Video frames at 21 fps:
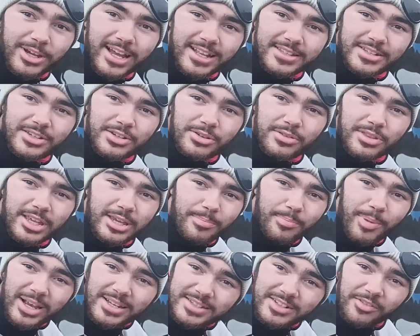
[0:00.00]
we get to do the
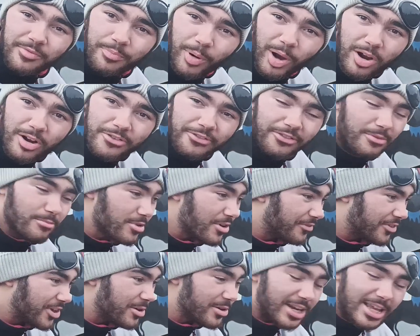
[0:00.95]
best of both and
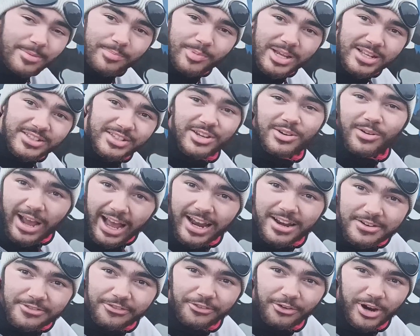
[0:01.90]
review an ep2
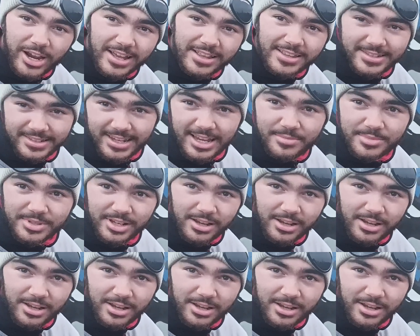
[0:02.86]
and 3 at the same